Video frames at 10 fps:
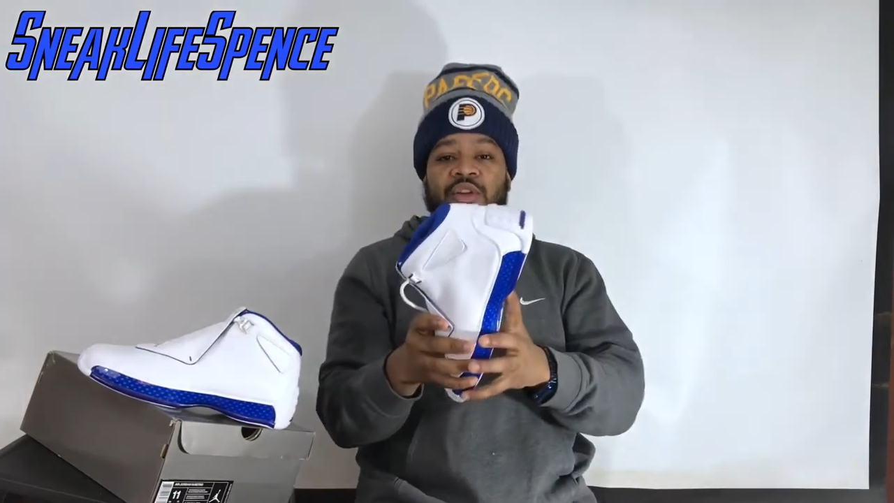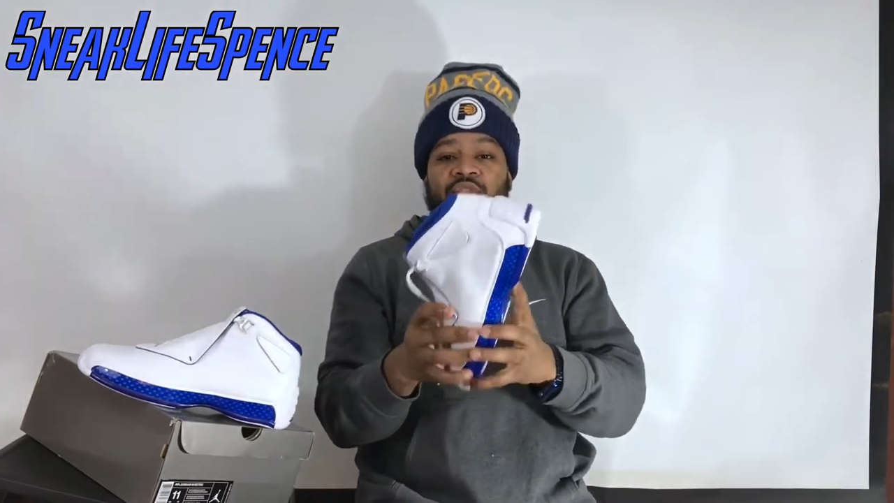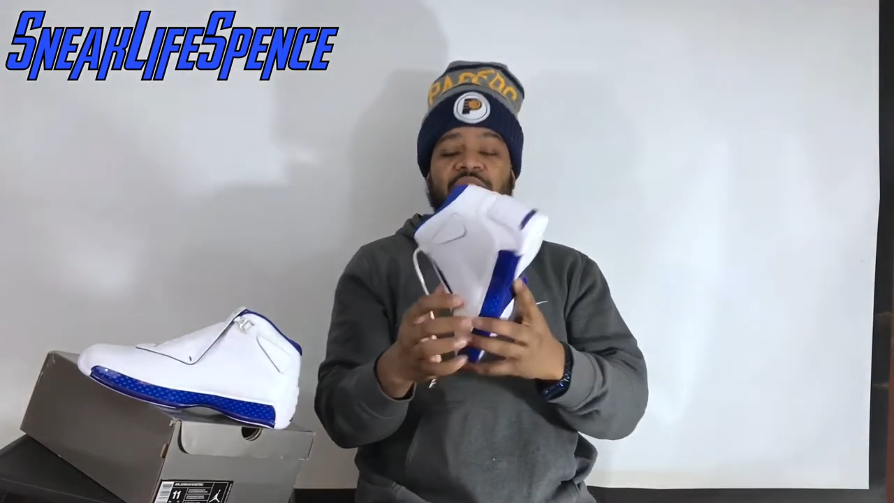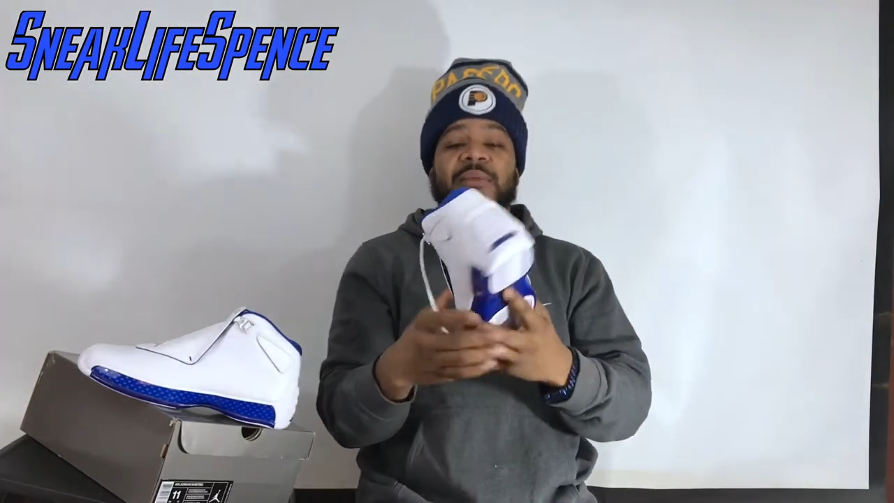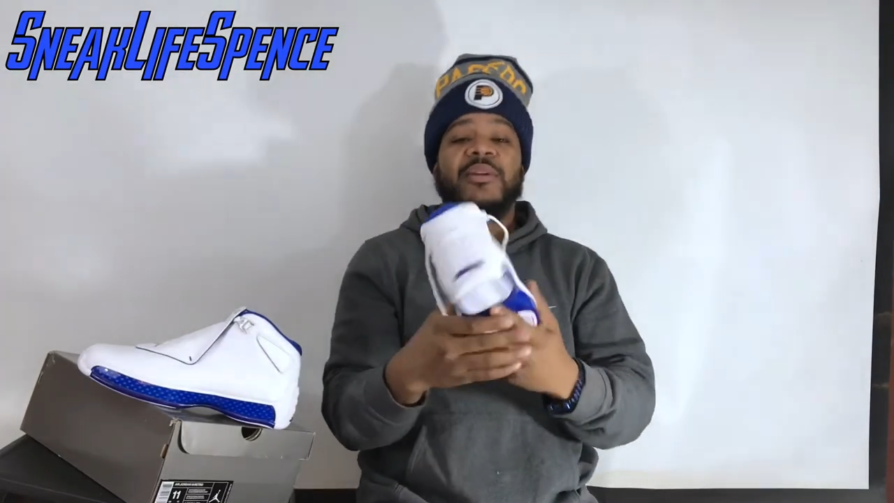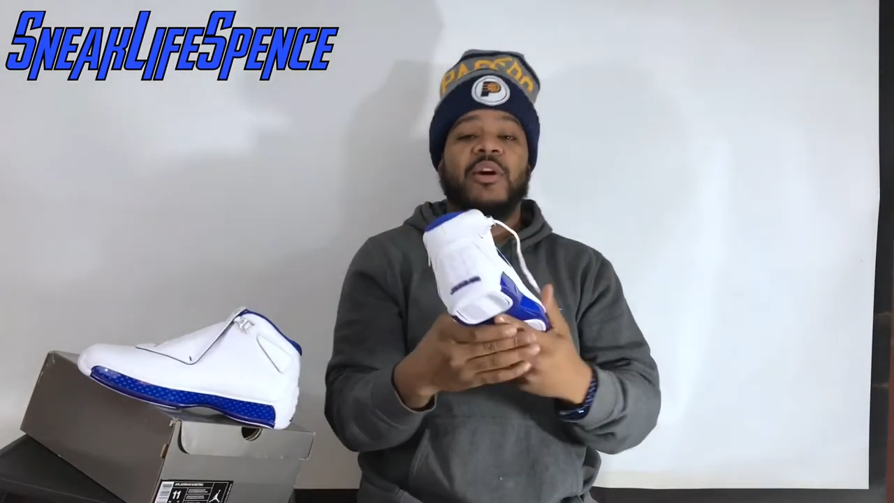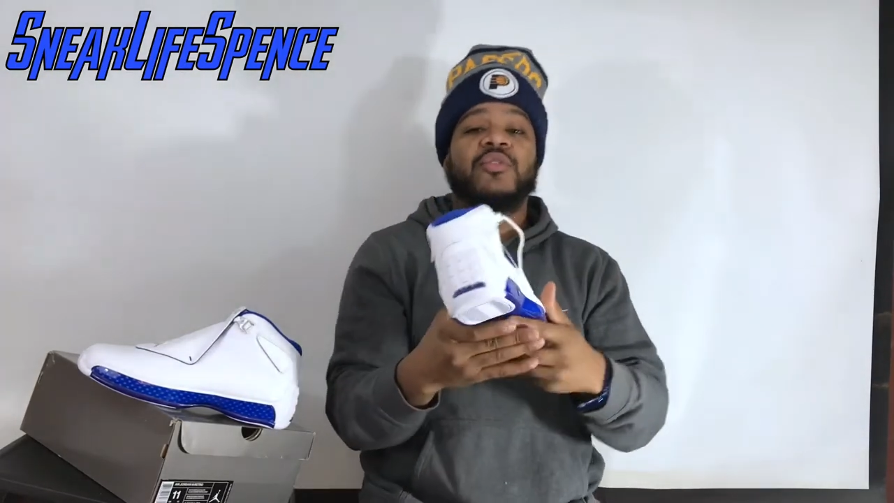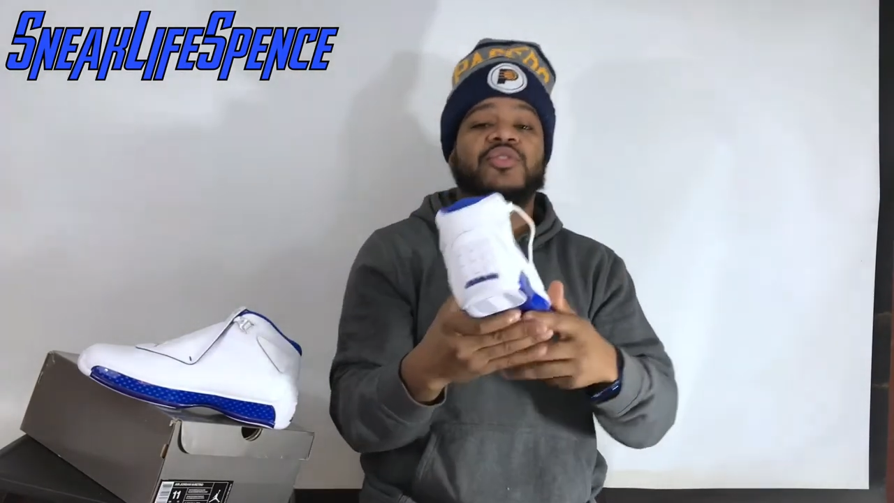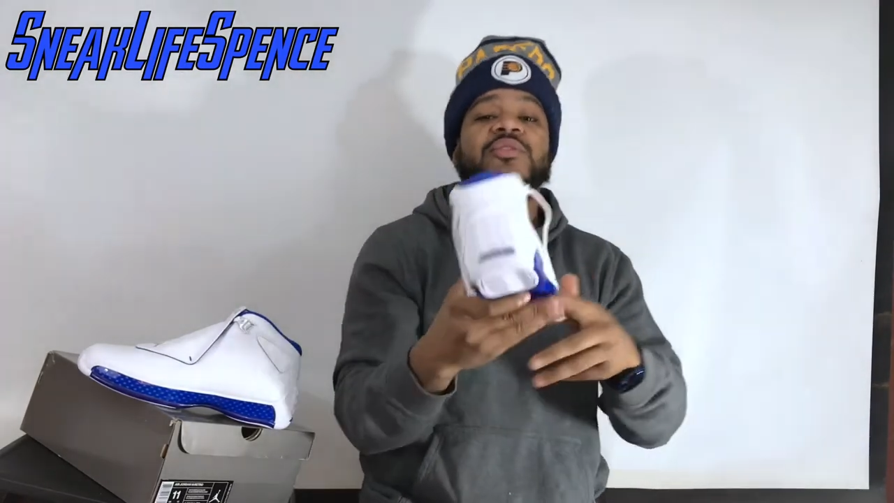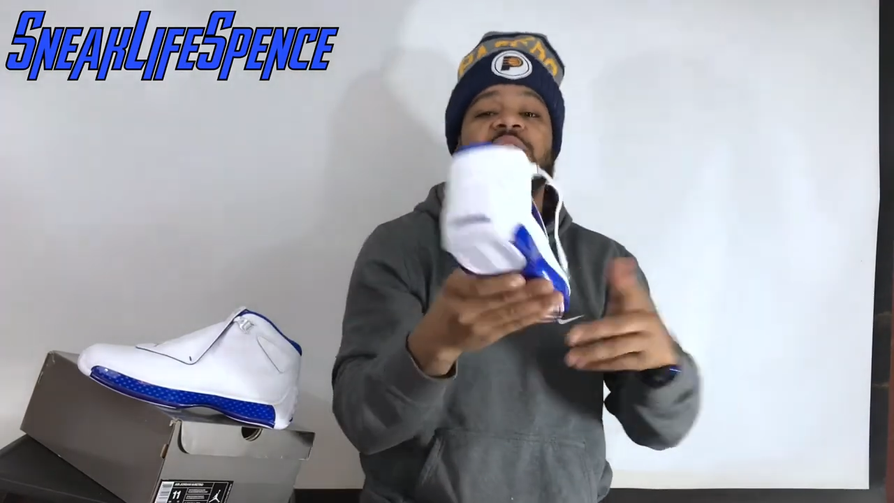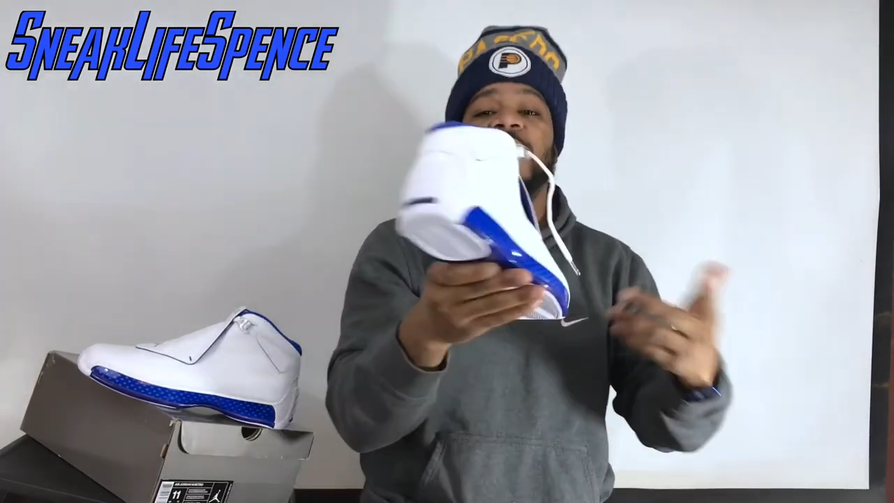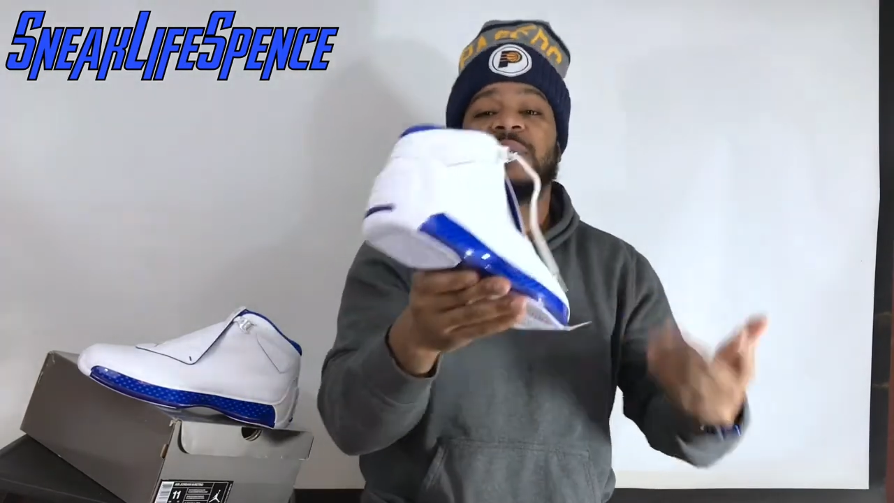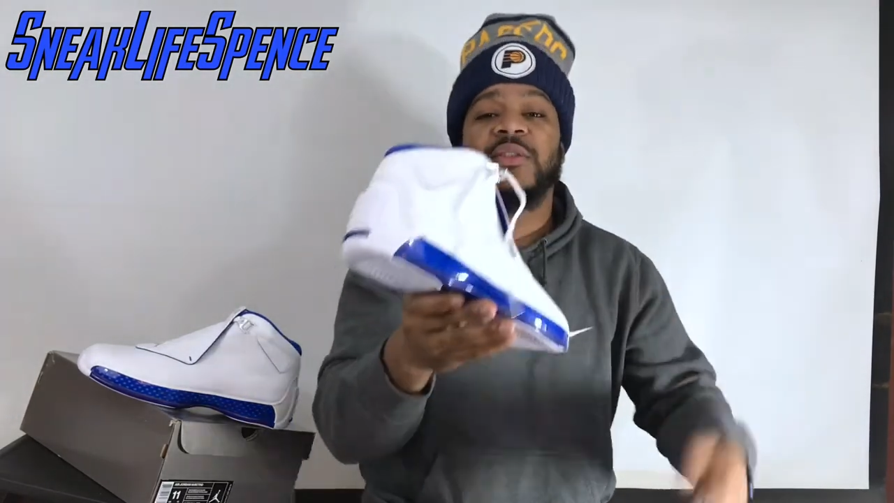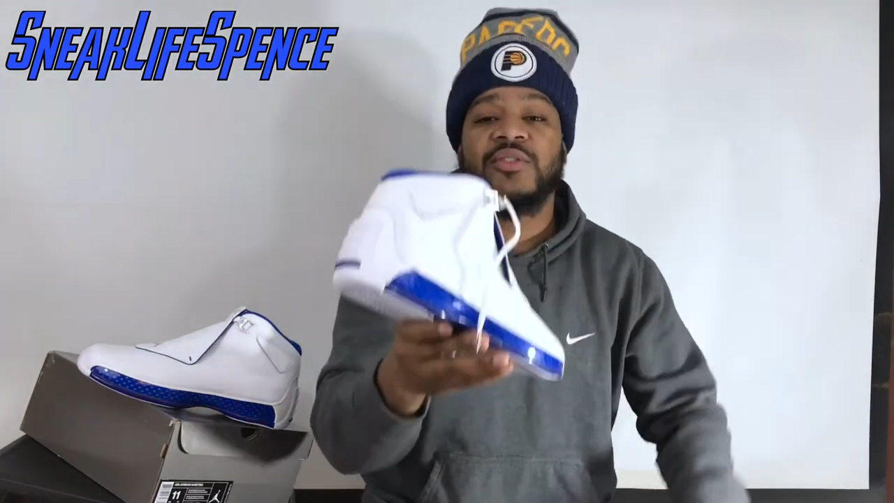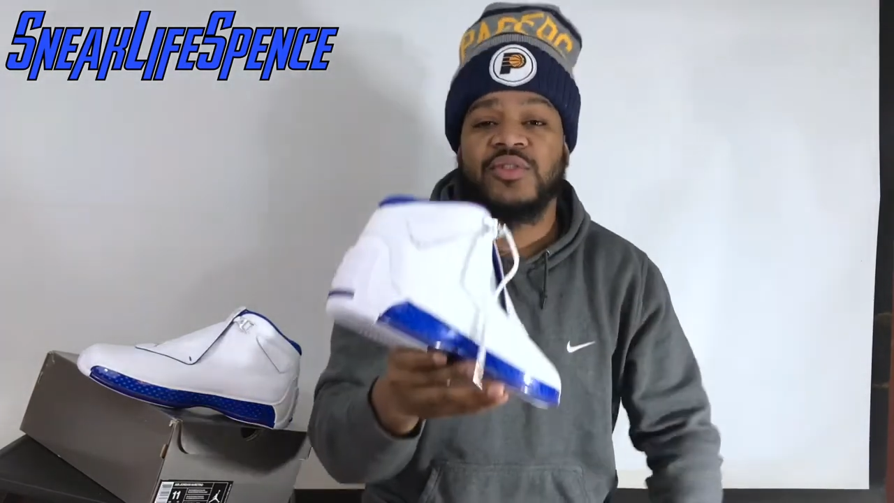You let me know what you think
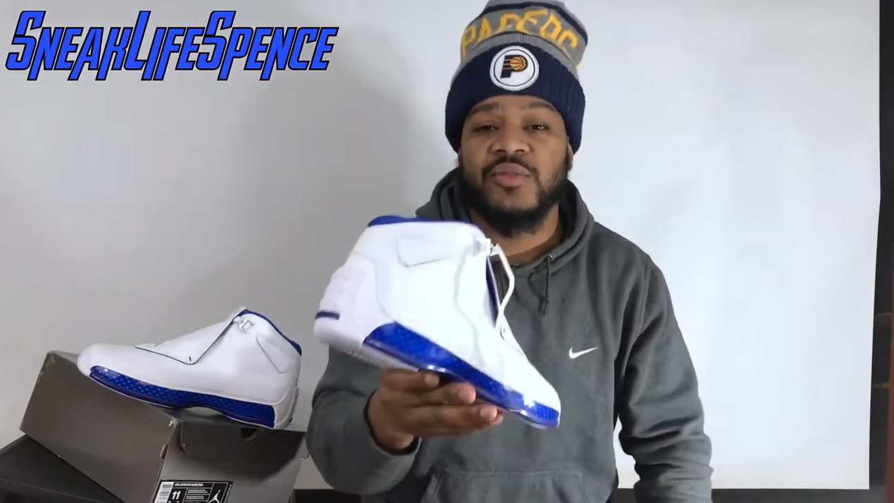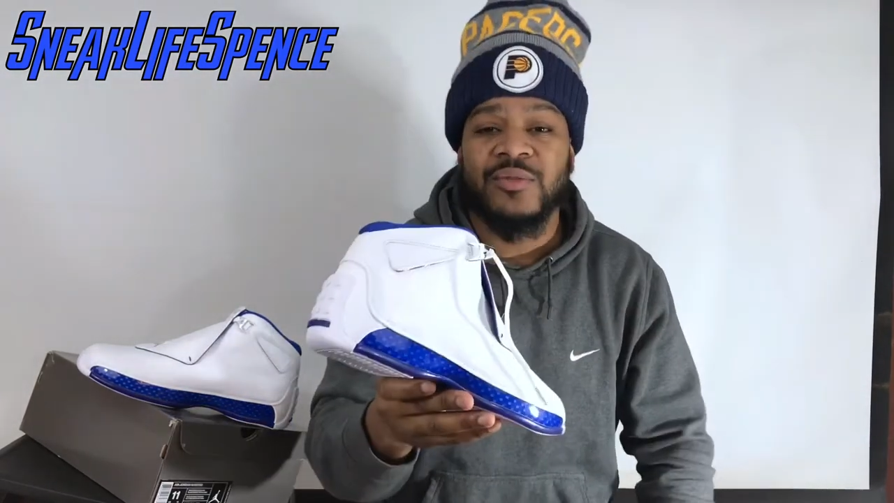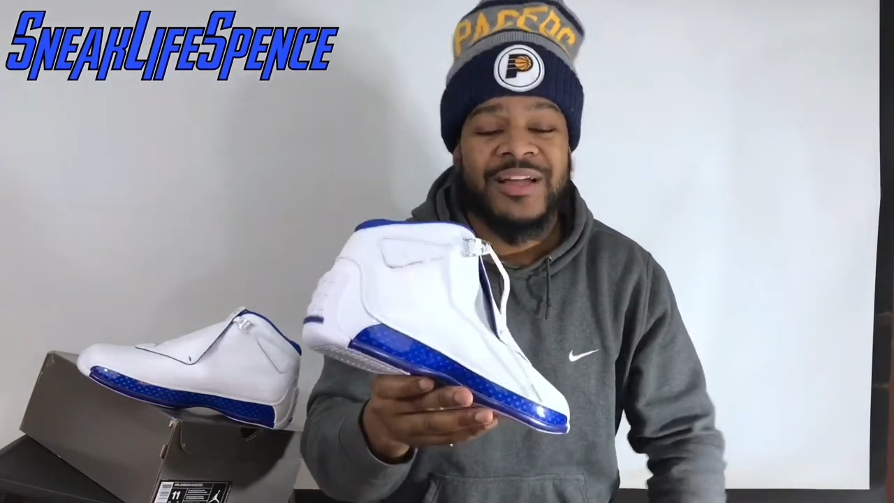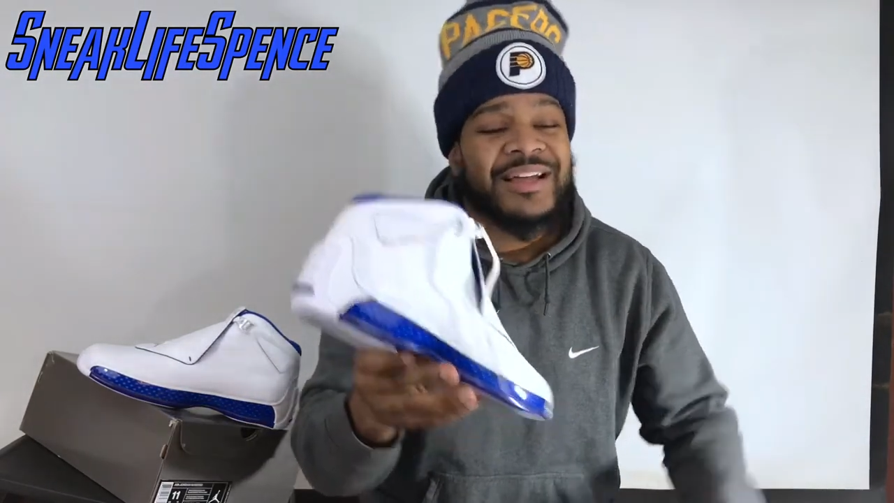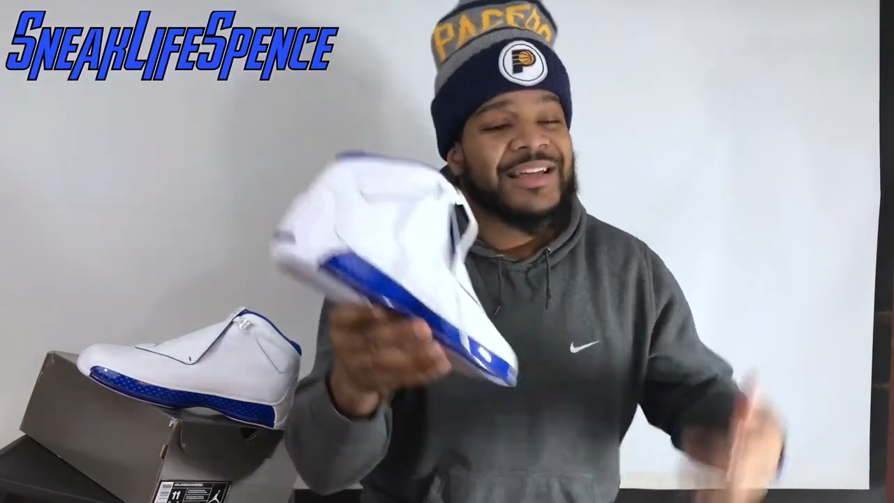about the shoe.